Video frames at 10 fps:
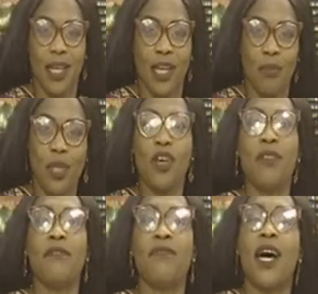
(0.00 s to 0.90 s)

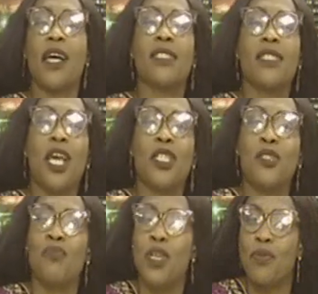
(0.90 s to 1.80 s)
Beyond the vast
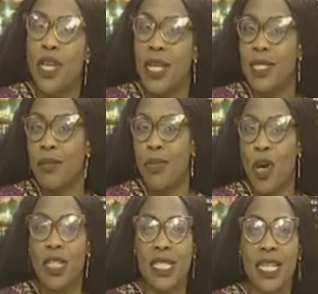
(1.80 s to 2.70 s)
experience in
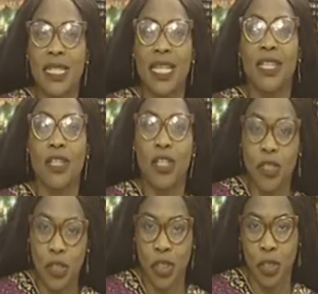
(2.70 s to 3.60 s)
politics and
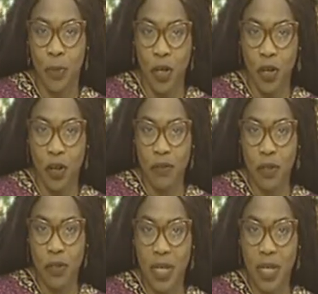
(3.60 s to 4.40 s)
leadership of Dr.